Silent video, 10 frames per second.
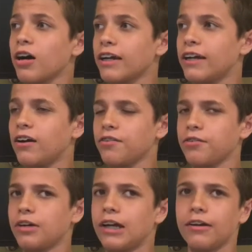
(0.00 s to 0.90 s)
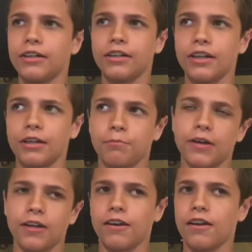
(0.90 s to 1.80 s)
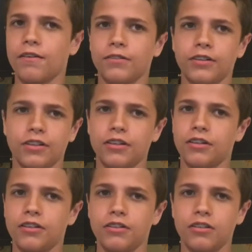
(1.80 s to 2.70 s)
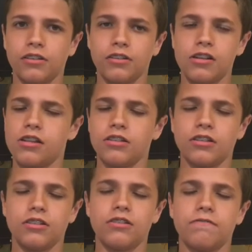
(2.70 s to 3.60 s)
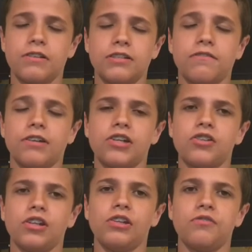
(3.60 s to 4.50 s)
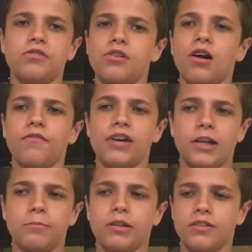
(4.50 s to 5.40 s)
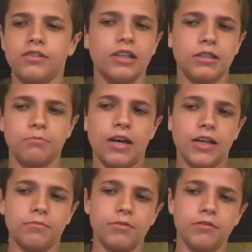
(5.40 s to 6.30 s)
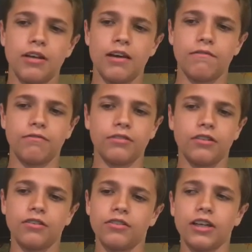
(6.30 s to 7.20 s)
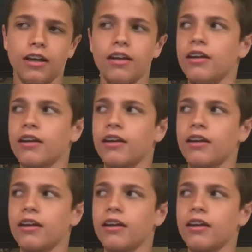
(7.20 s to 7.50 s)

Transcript: And also Harry getting mad at everything, and it just eventually loses all effect because he gets mad about every little thing.